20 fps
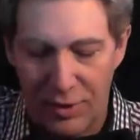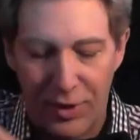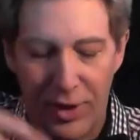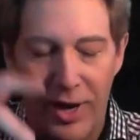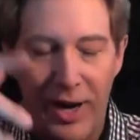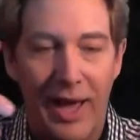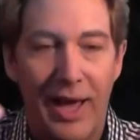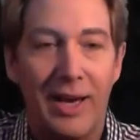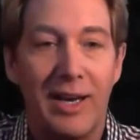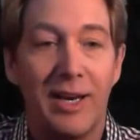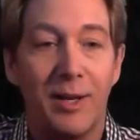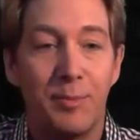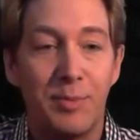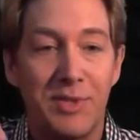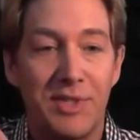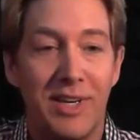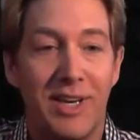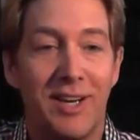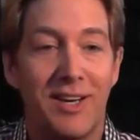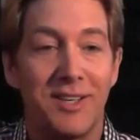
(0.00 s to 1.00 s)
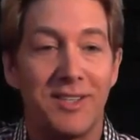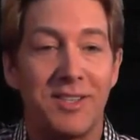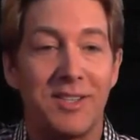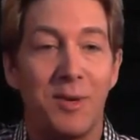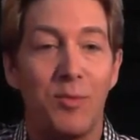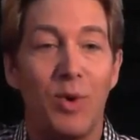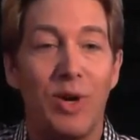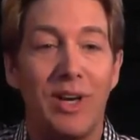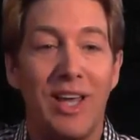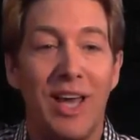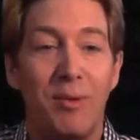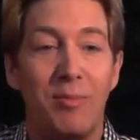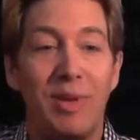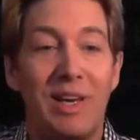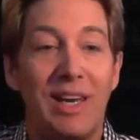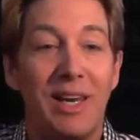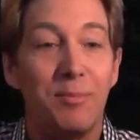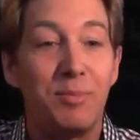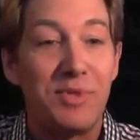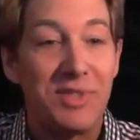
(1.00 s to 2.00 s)
thought I had lipstick because someone gave me
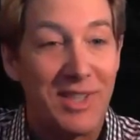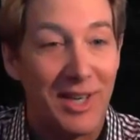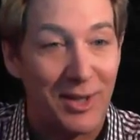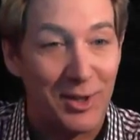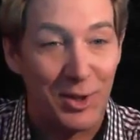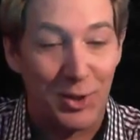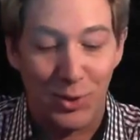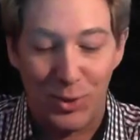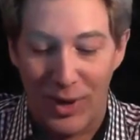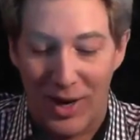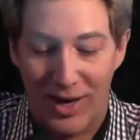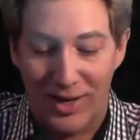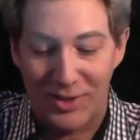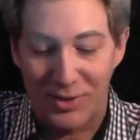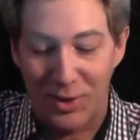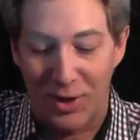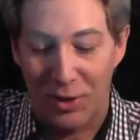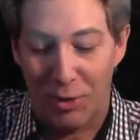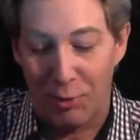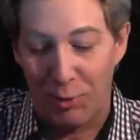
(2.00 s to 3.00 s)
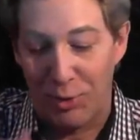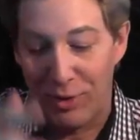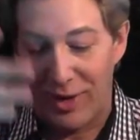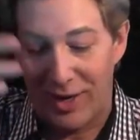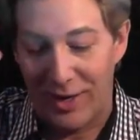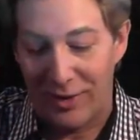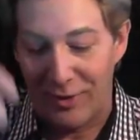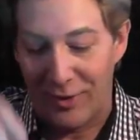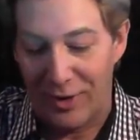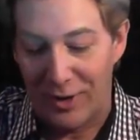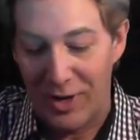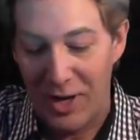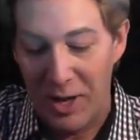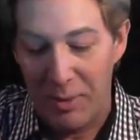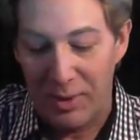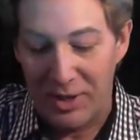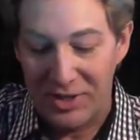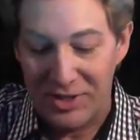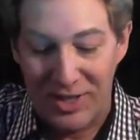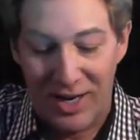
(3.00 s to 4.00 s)
lipstick to try. So I threw that in there,
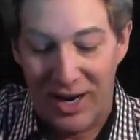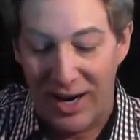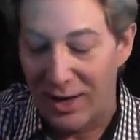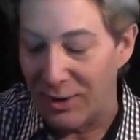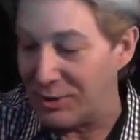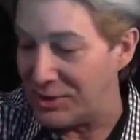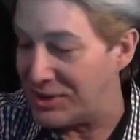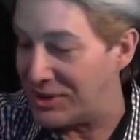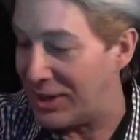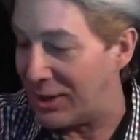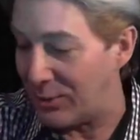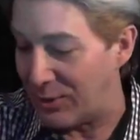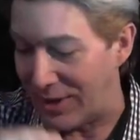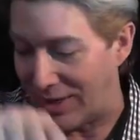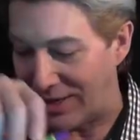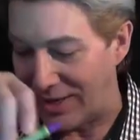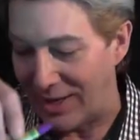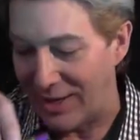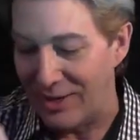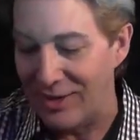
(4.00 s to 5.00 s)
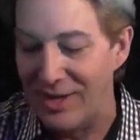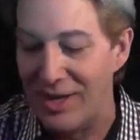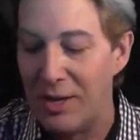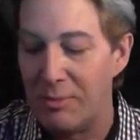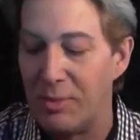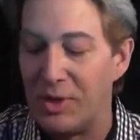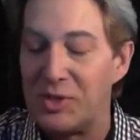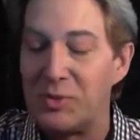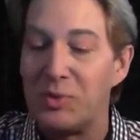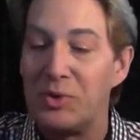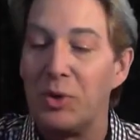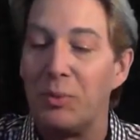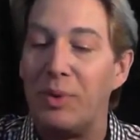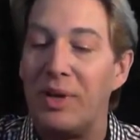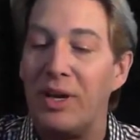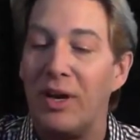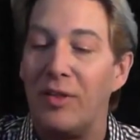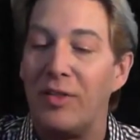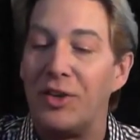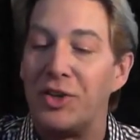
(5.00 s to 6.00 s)
but it's not, I don't see it right now. Must still
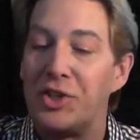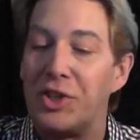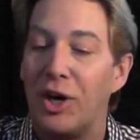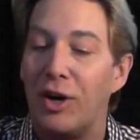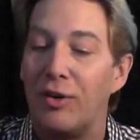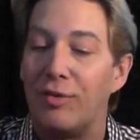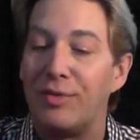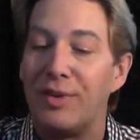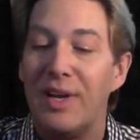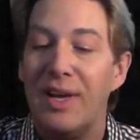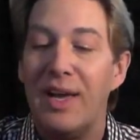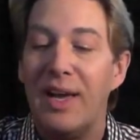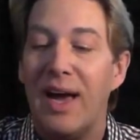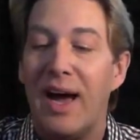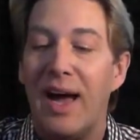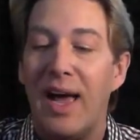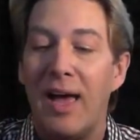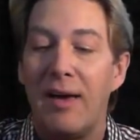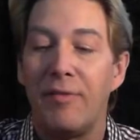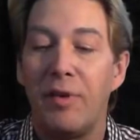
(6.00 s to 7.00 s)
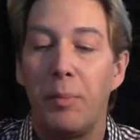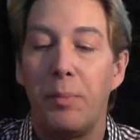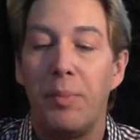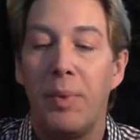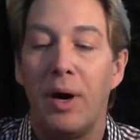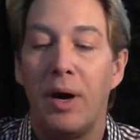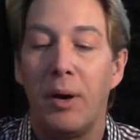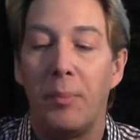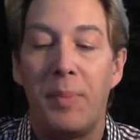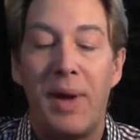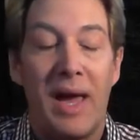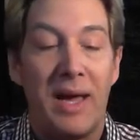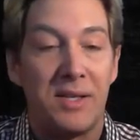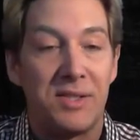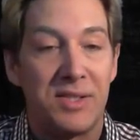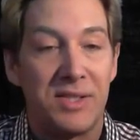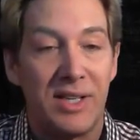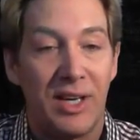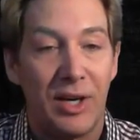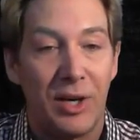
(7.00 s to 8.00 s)
be on the shelf. I have a
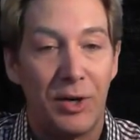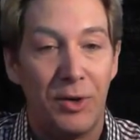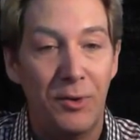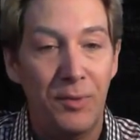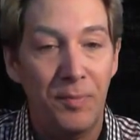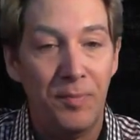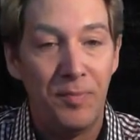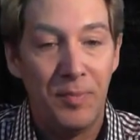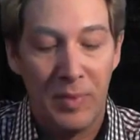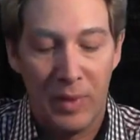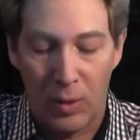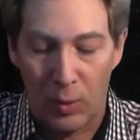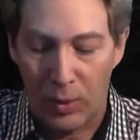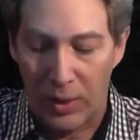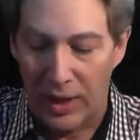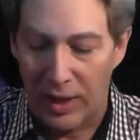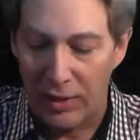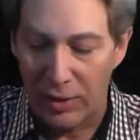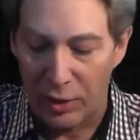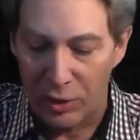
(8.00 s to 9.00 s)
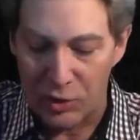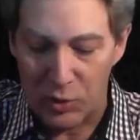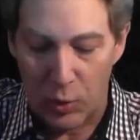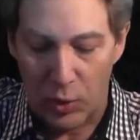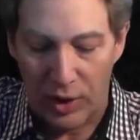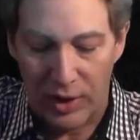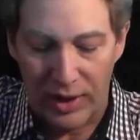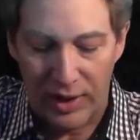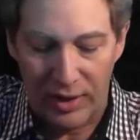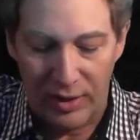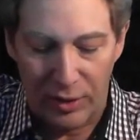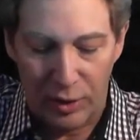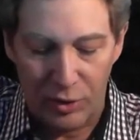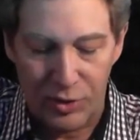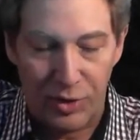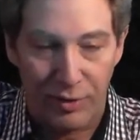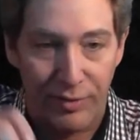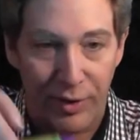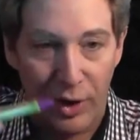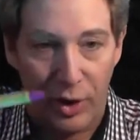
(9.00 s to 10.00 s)
pastel. Okay, those
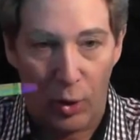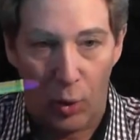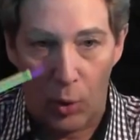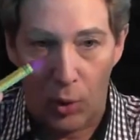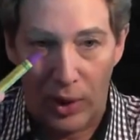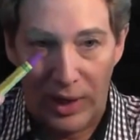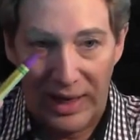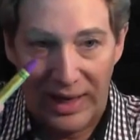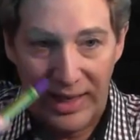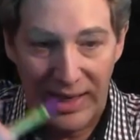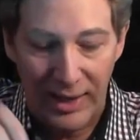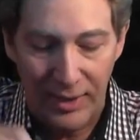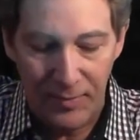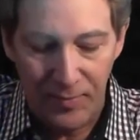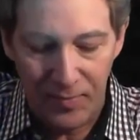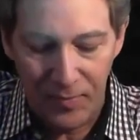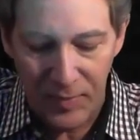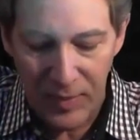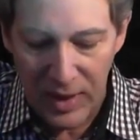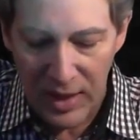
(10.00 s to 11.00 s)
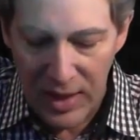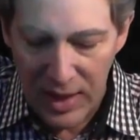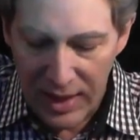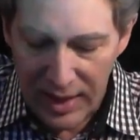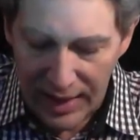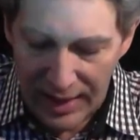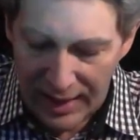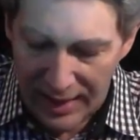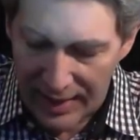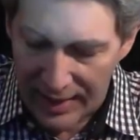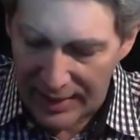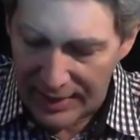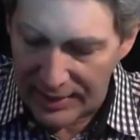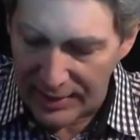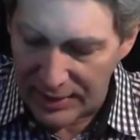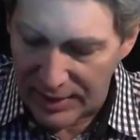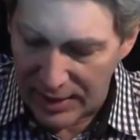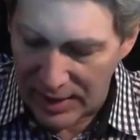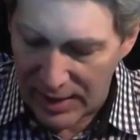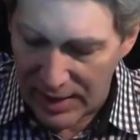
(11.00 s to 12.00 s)
are very oily.
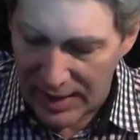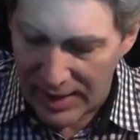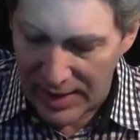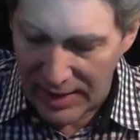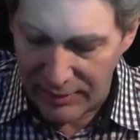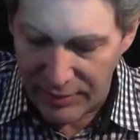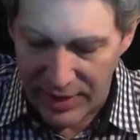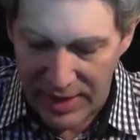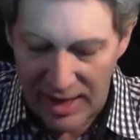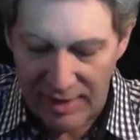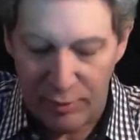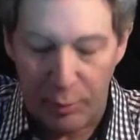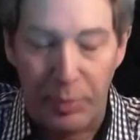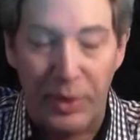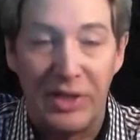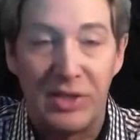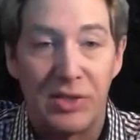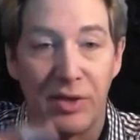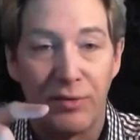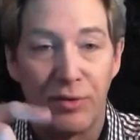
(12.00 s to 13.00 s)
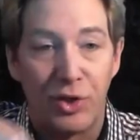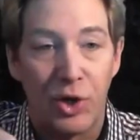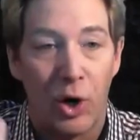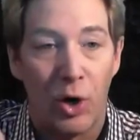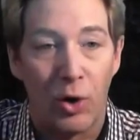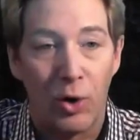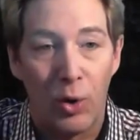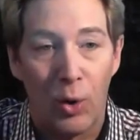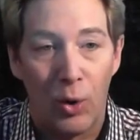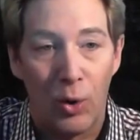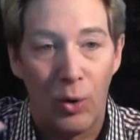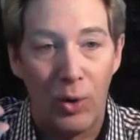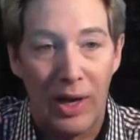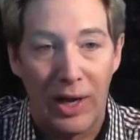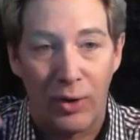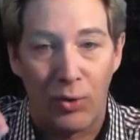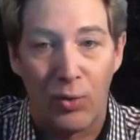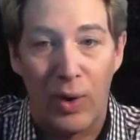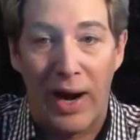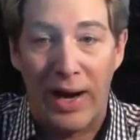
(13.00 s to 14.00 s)
And I even have a piece of charcoal,
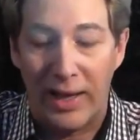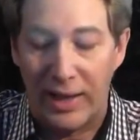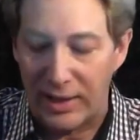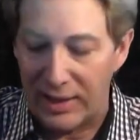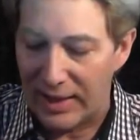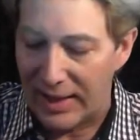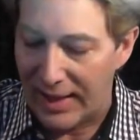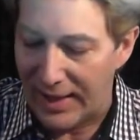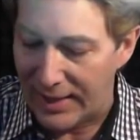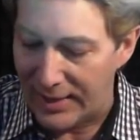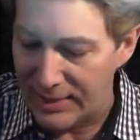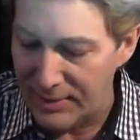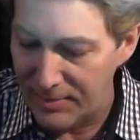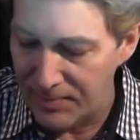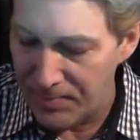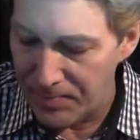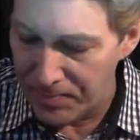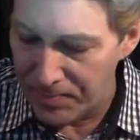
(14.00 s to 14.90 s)
like writing lead,